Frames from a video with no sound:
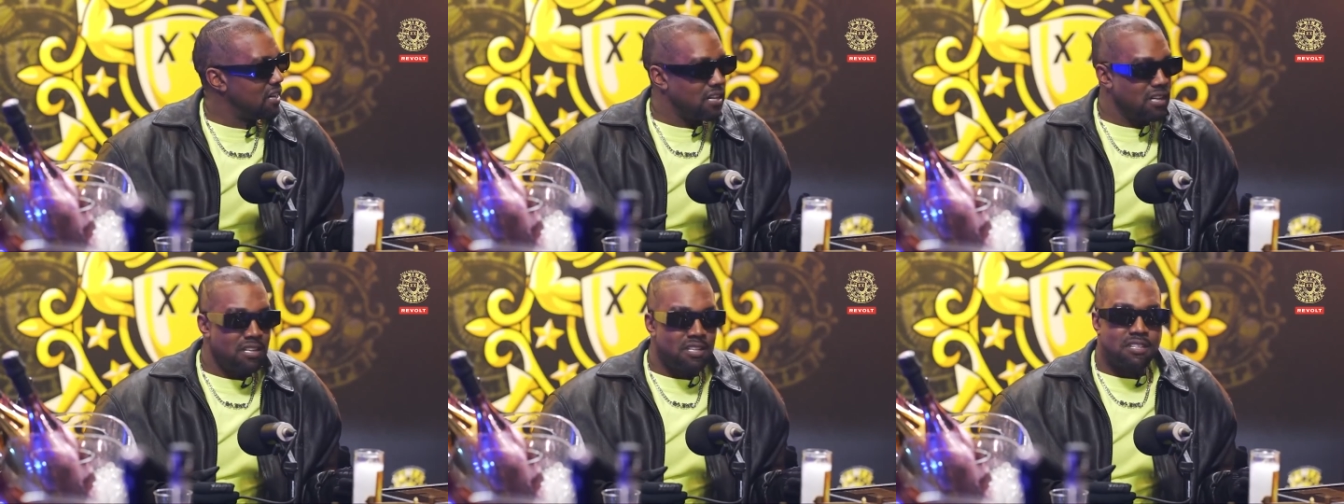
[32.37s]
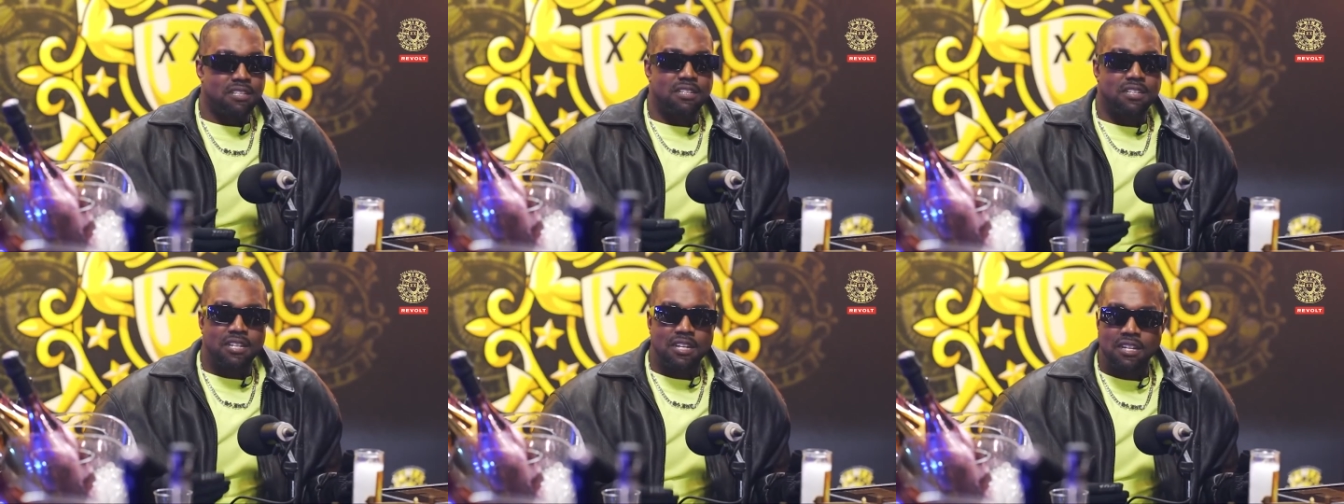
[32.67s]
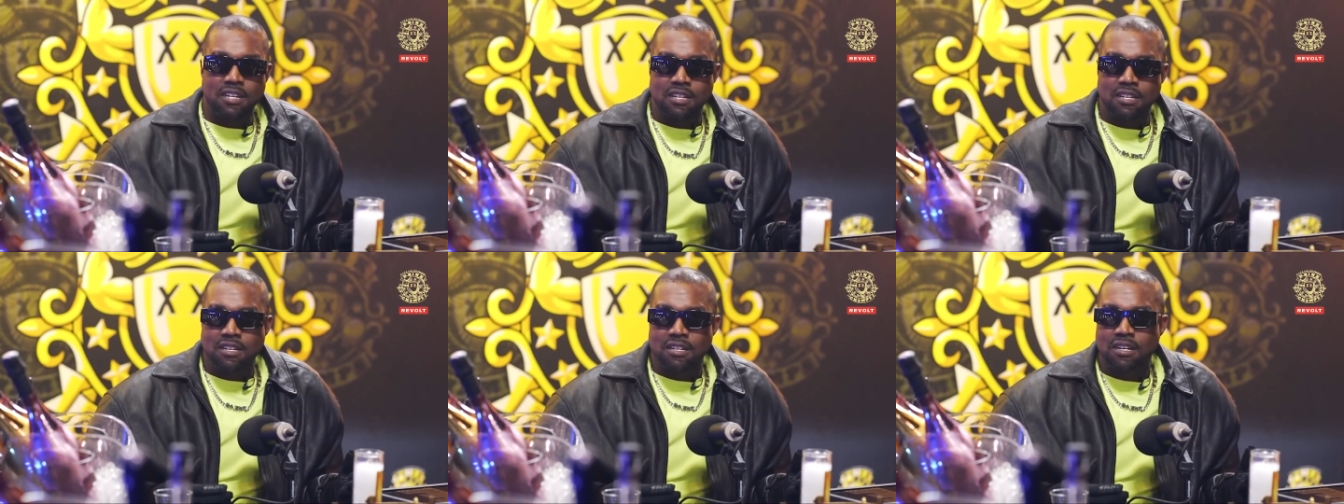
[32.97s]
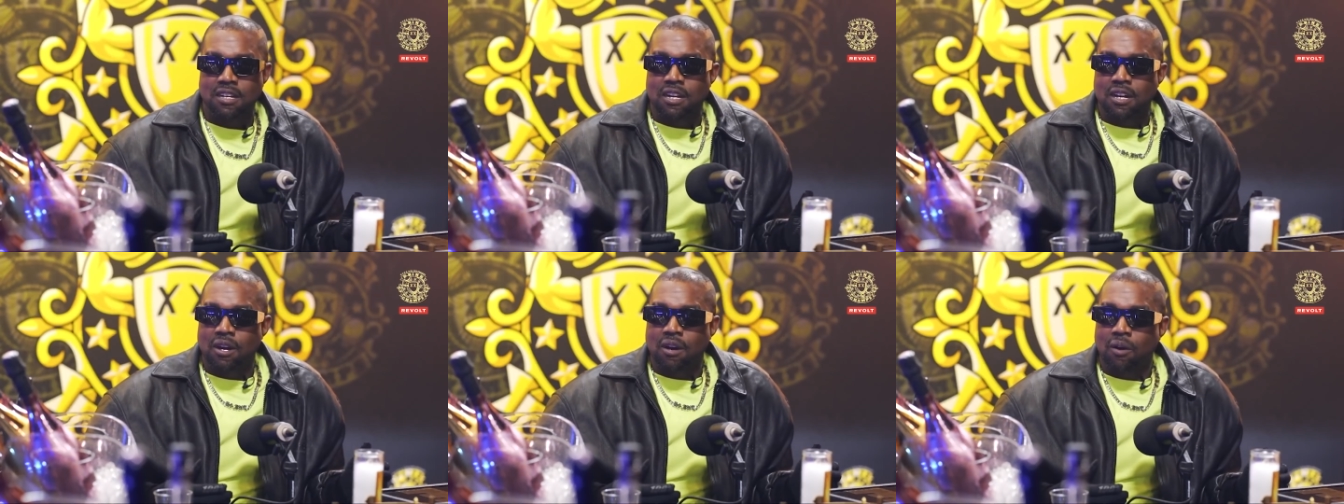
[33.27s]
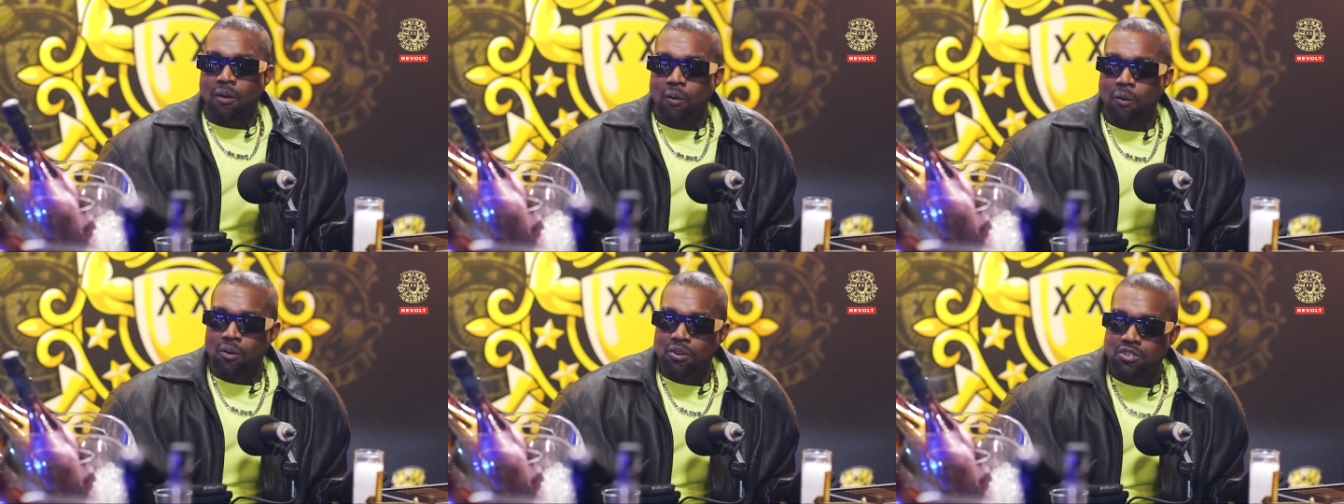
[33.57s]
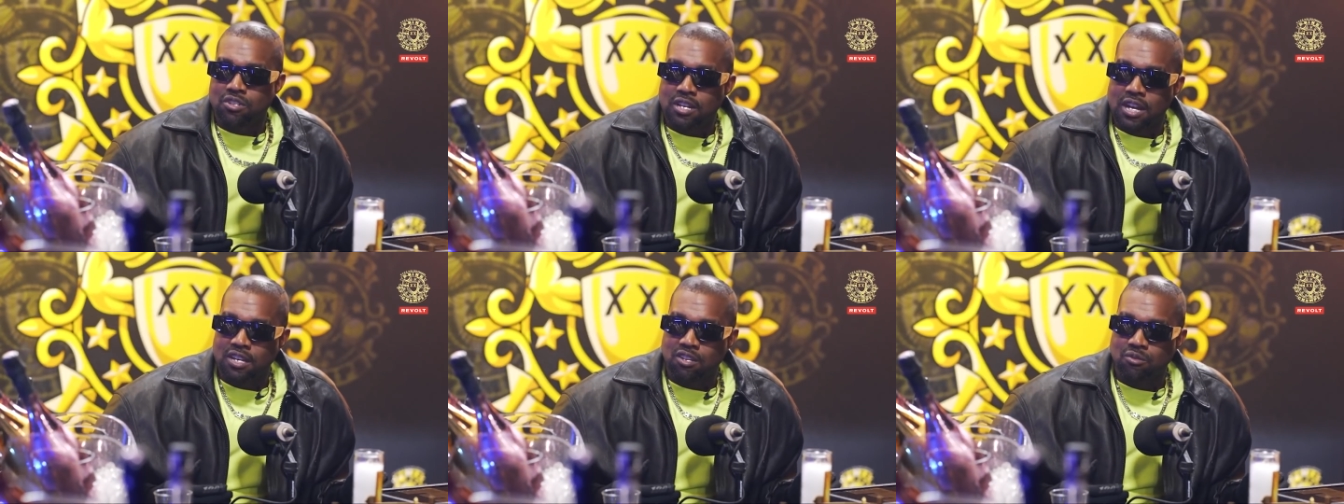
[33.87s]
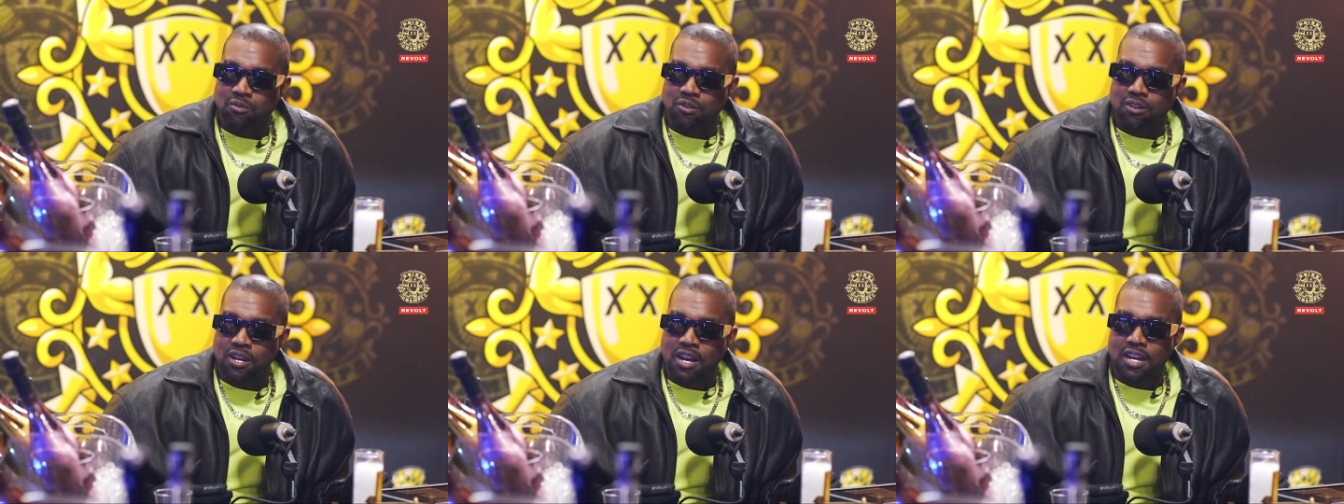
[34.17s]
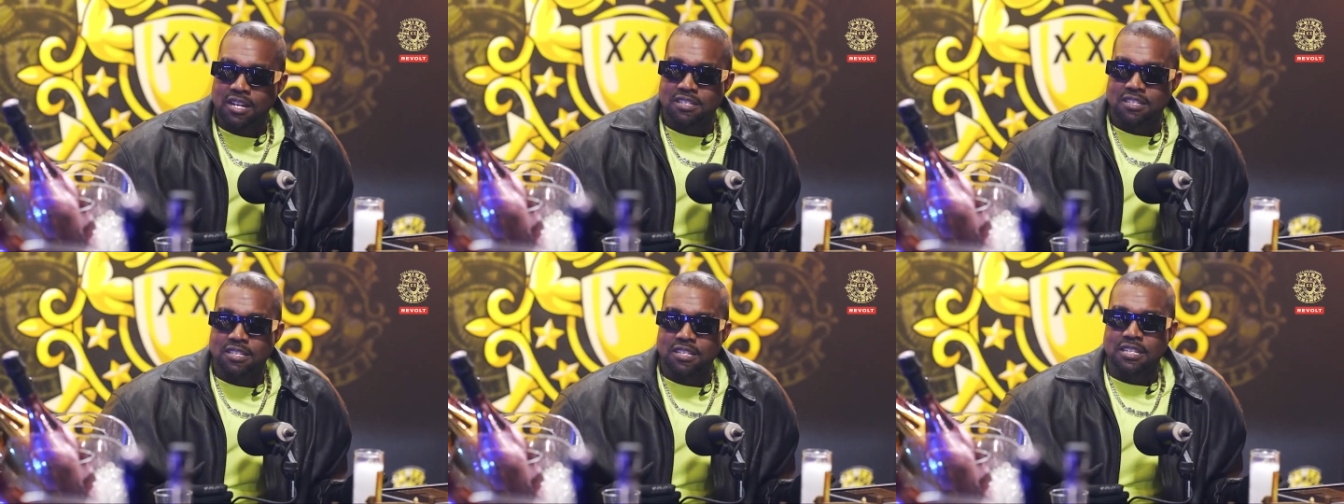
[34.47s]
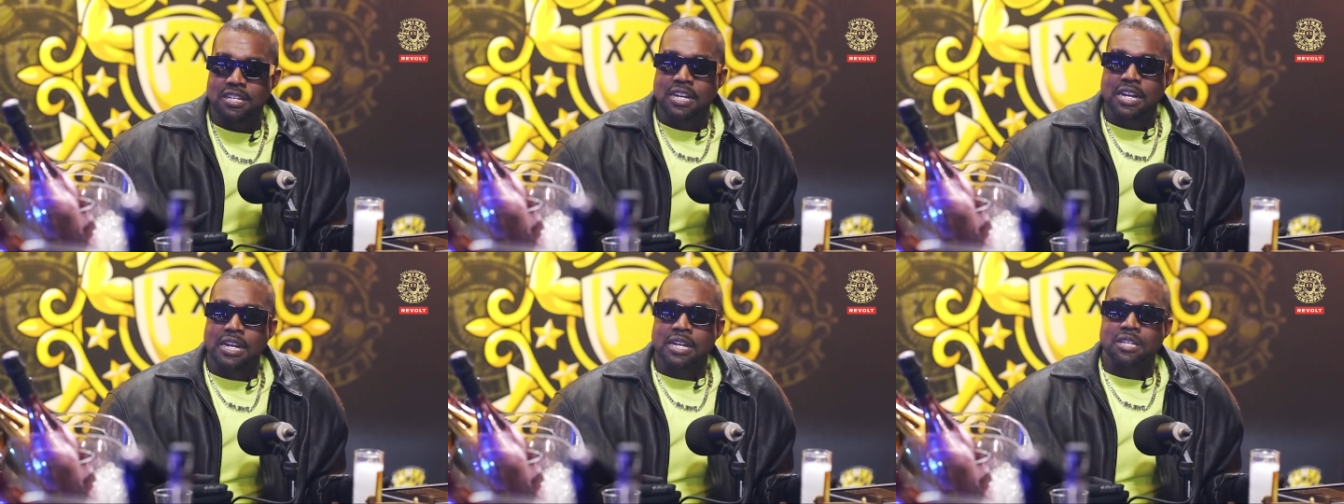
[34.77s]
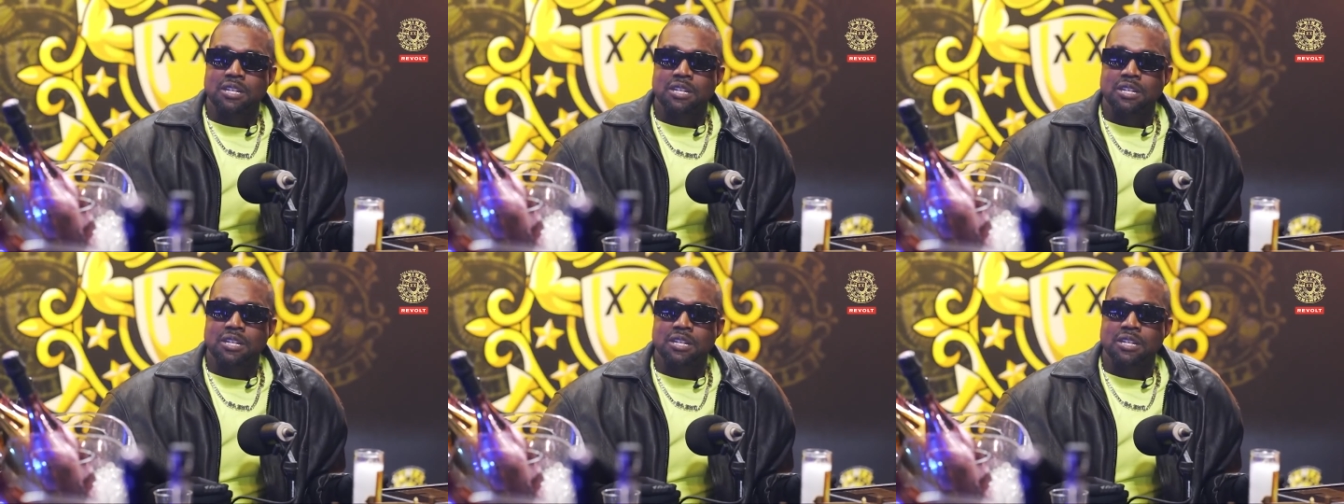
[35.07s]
is killer or sexual content.